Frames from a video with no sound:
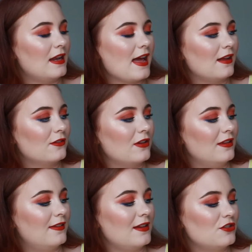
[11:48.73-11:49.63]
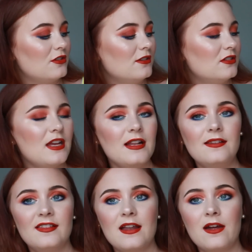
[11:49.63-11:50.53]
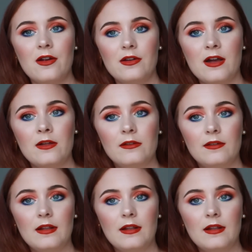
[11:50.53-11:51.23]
like transition shades that are not